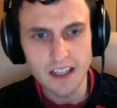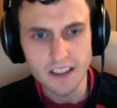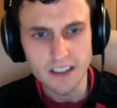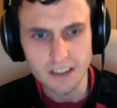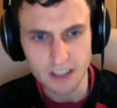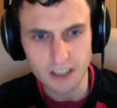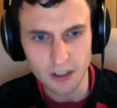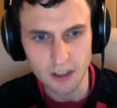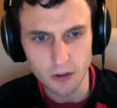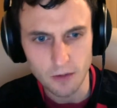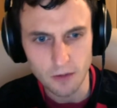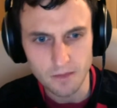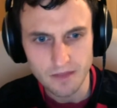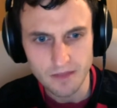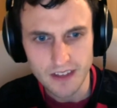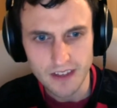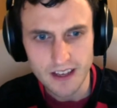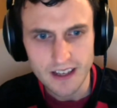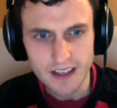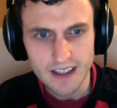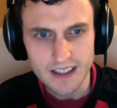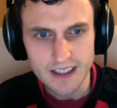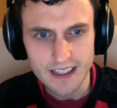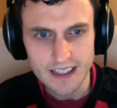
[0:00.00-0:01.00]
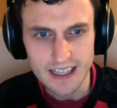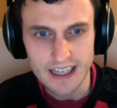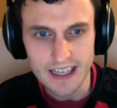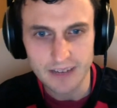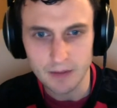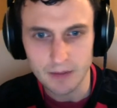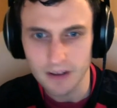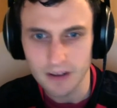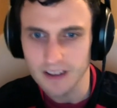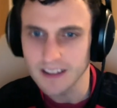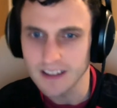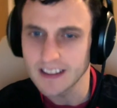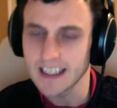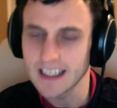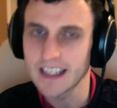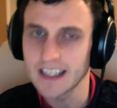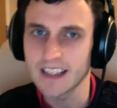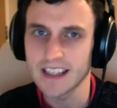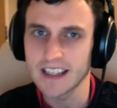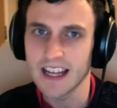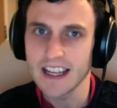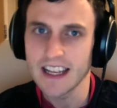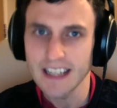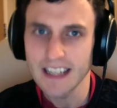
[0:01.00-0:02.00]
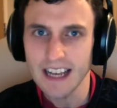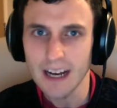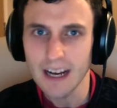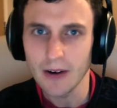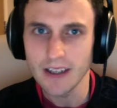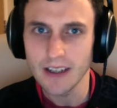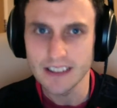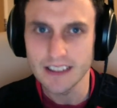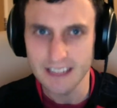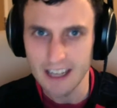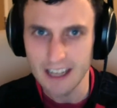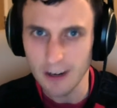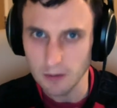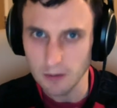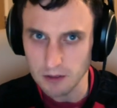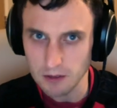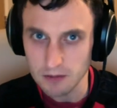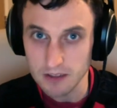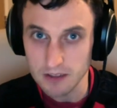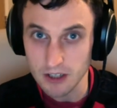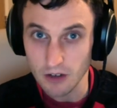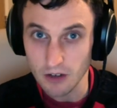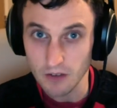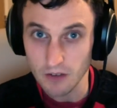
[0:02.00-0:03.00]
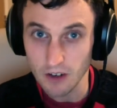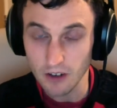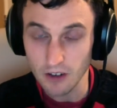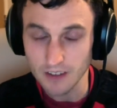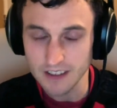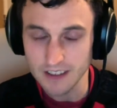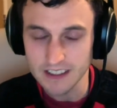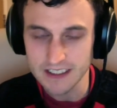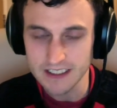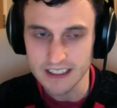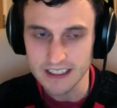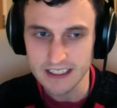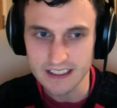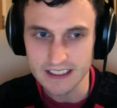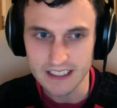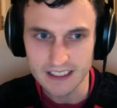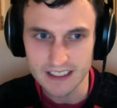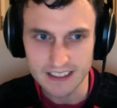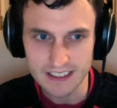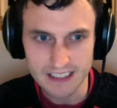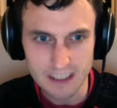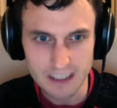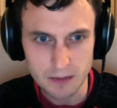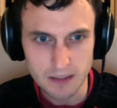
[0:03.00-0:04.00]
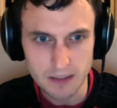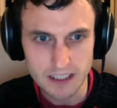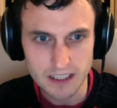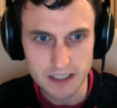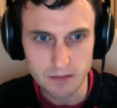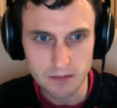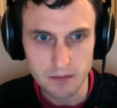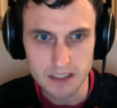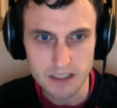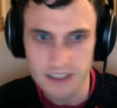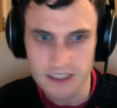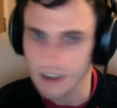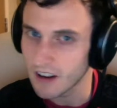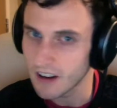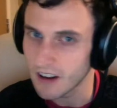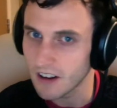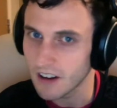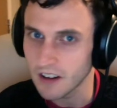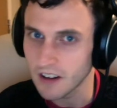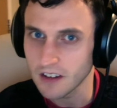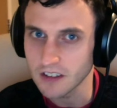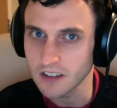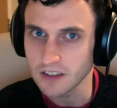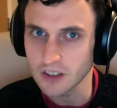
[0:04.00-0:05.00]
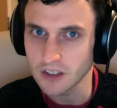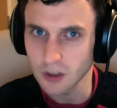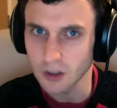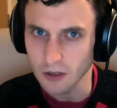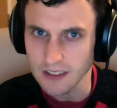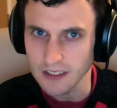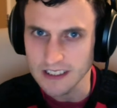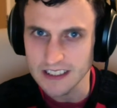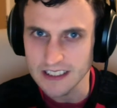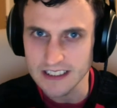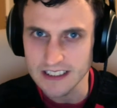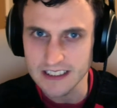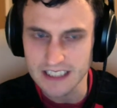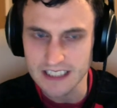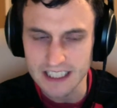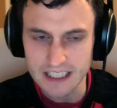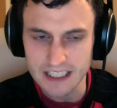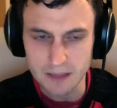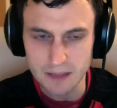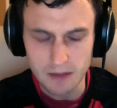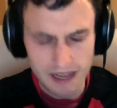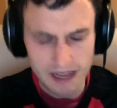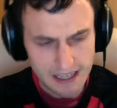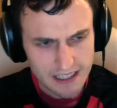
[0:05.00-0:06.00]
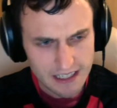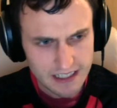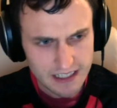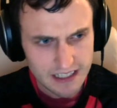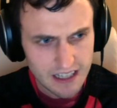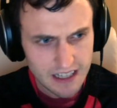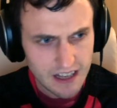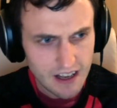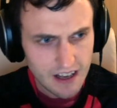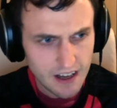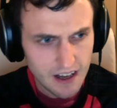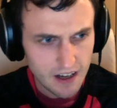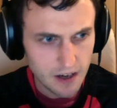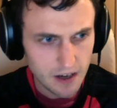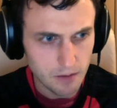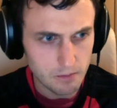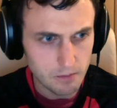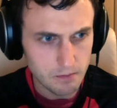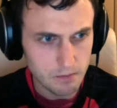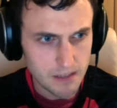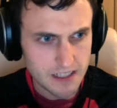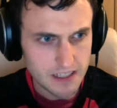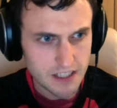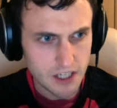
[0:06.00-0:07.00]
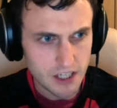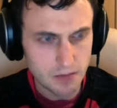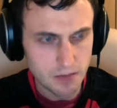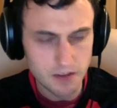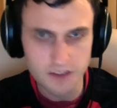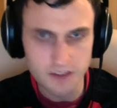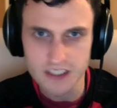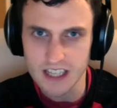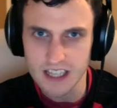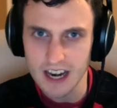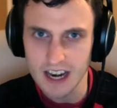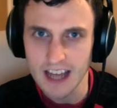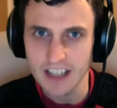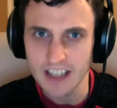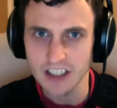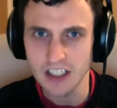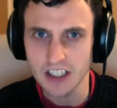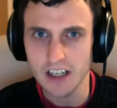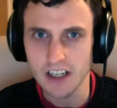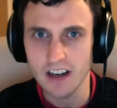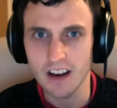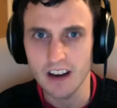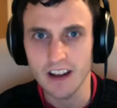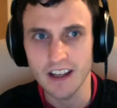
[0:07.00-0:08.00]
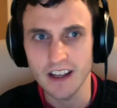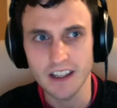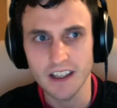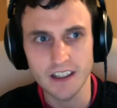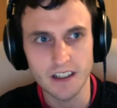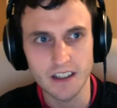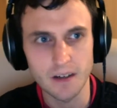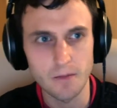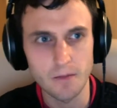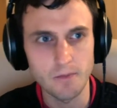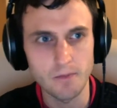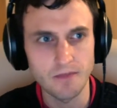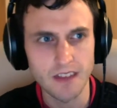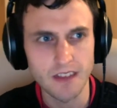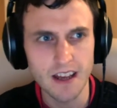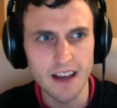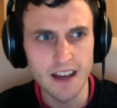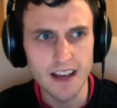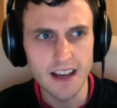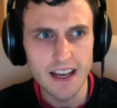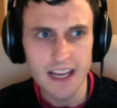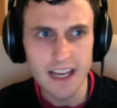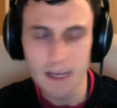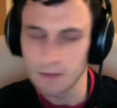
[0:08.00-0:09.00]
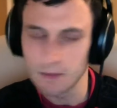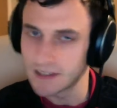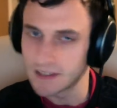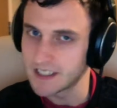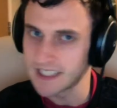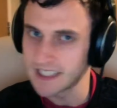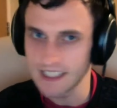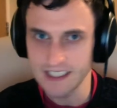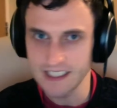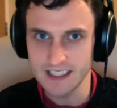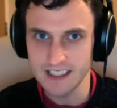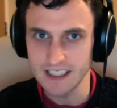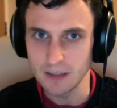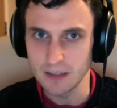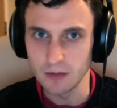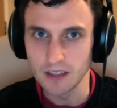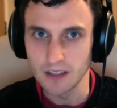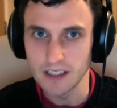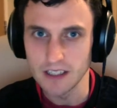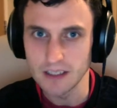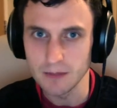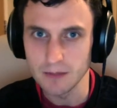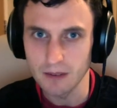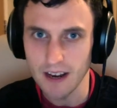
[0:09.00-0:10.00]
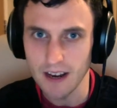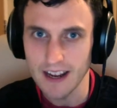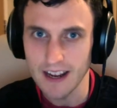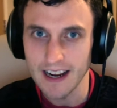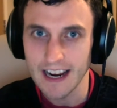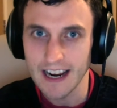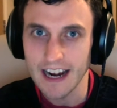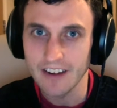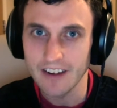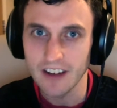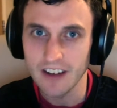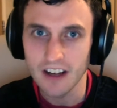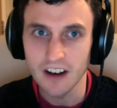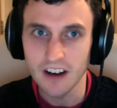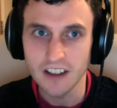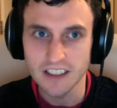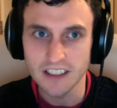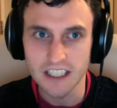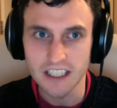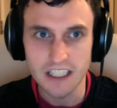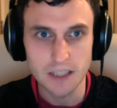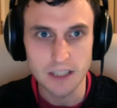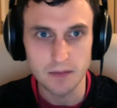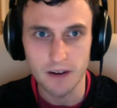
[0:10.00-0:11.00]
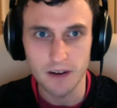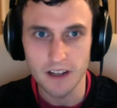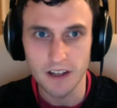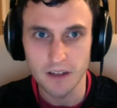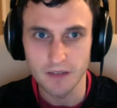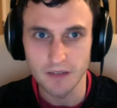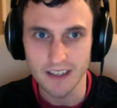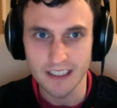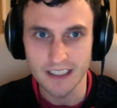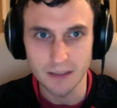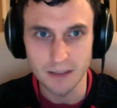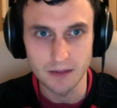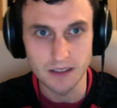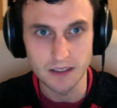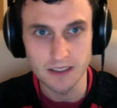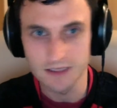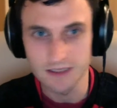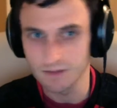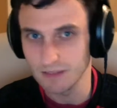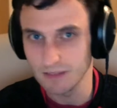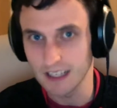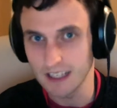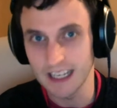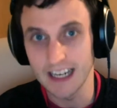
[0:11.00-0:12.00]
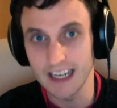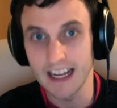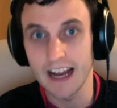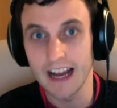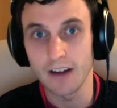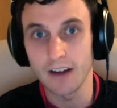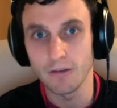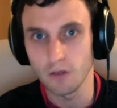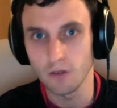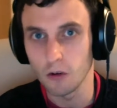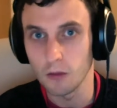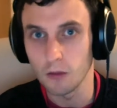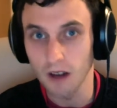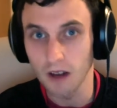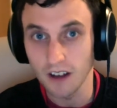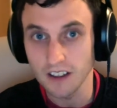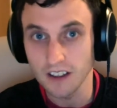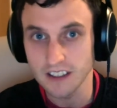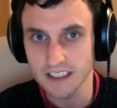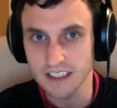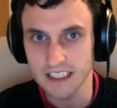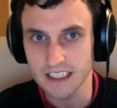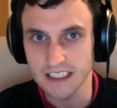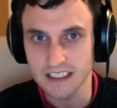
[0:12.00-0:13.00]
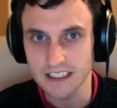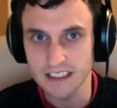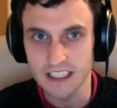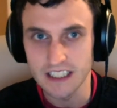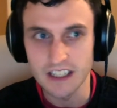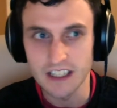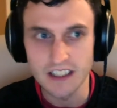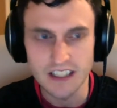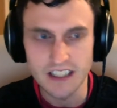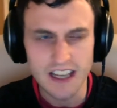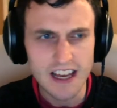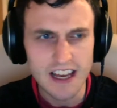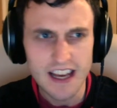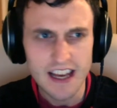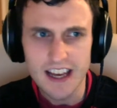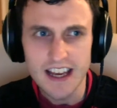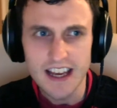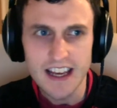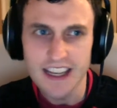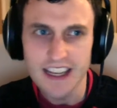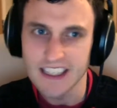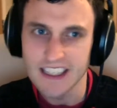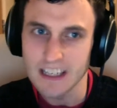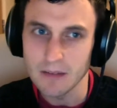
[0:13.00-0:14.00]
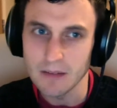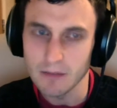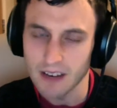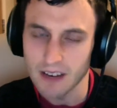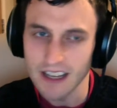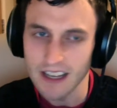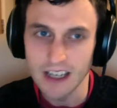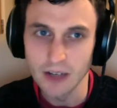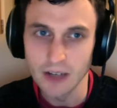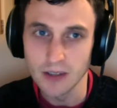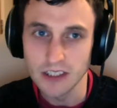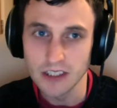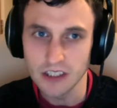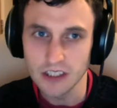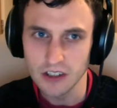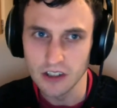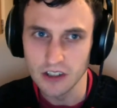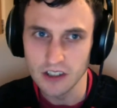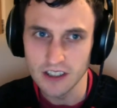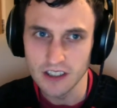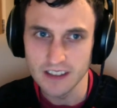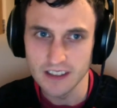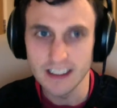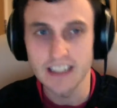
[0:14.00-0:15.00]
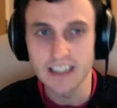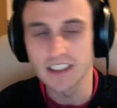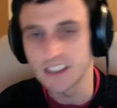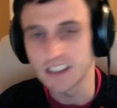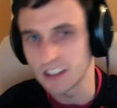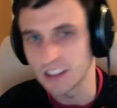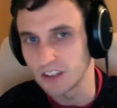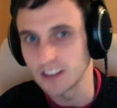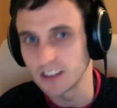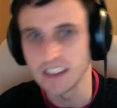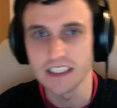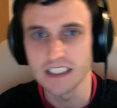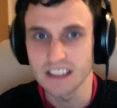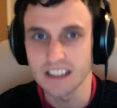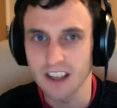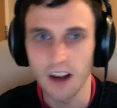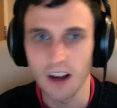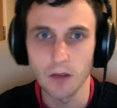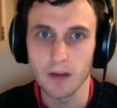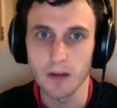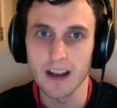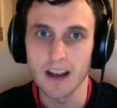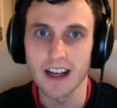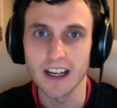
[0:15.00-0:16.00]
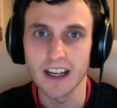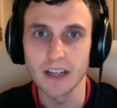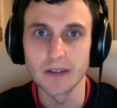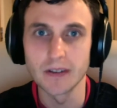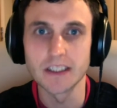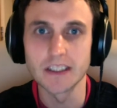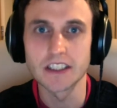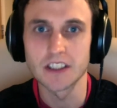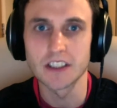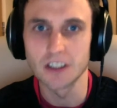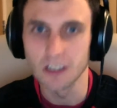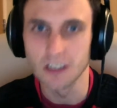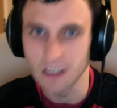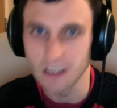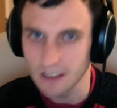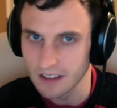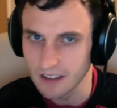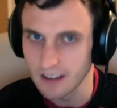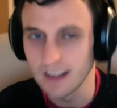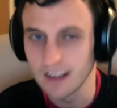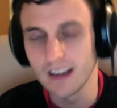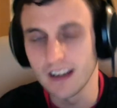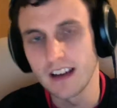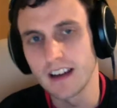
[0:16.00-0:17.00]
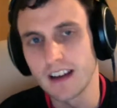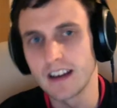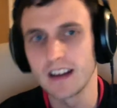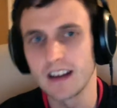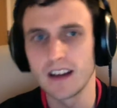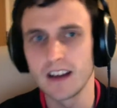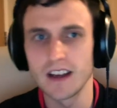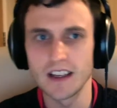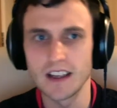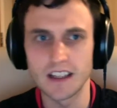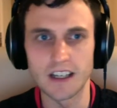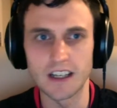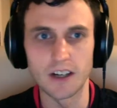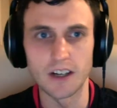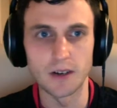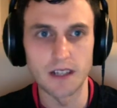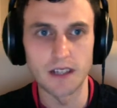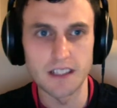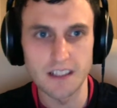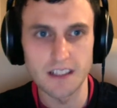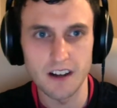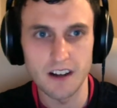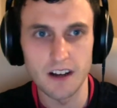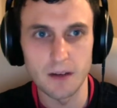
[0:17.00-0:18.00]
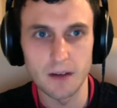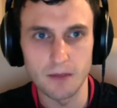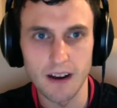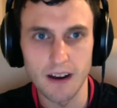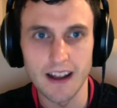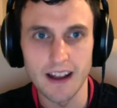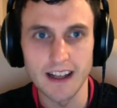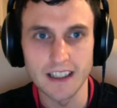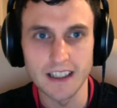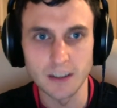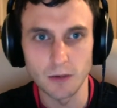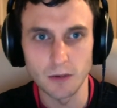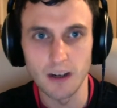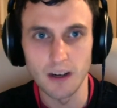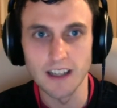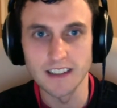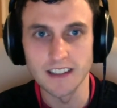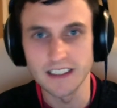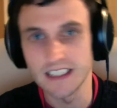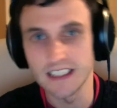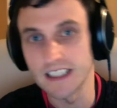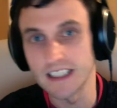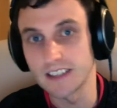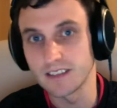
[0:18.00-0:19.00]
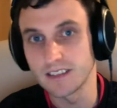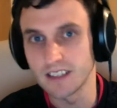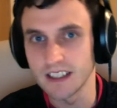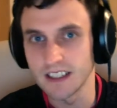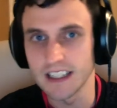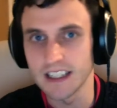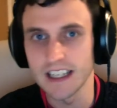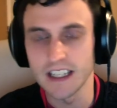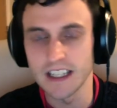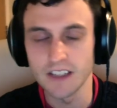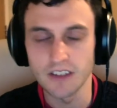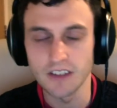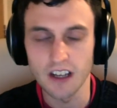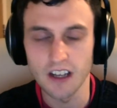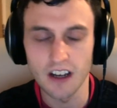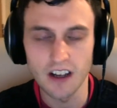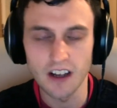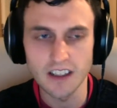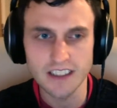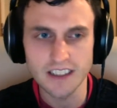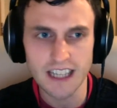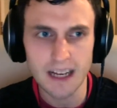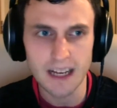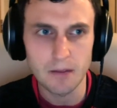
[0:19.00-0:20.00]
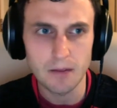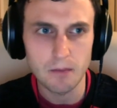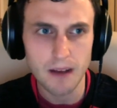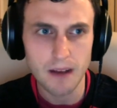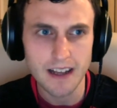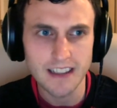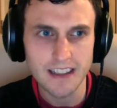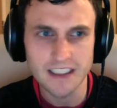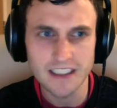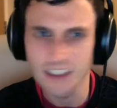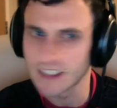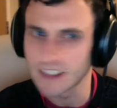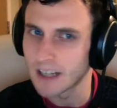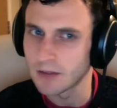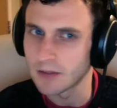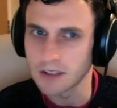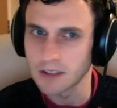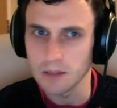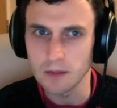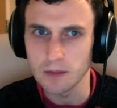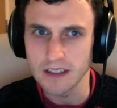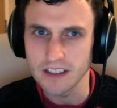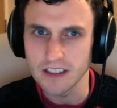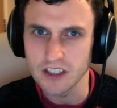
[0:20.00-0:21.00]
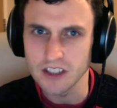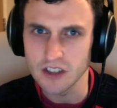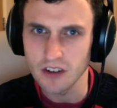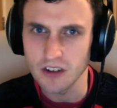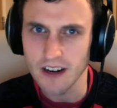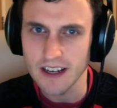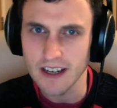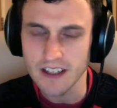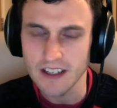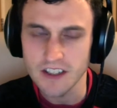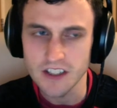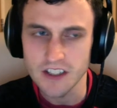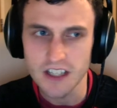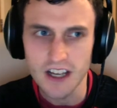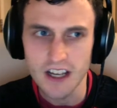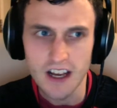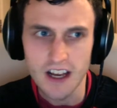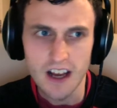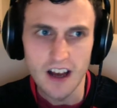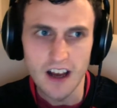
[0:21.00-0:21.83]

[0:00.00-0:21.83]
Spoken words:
So but I think that Eddie Howe hasn't helped himself a lot this season. I think there's been some bizarre choices that he's made in terms of selection, like he persisted with playing Harry Arter despite the fact he was clearly out of form last season, and he didn't play Lewis Cook, and then as soon as he started playing Lewis Cook, he started playing as well as he did at the end of the last campaign, so that was a bit strange.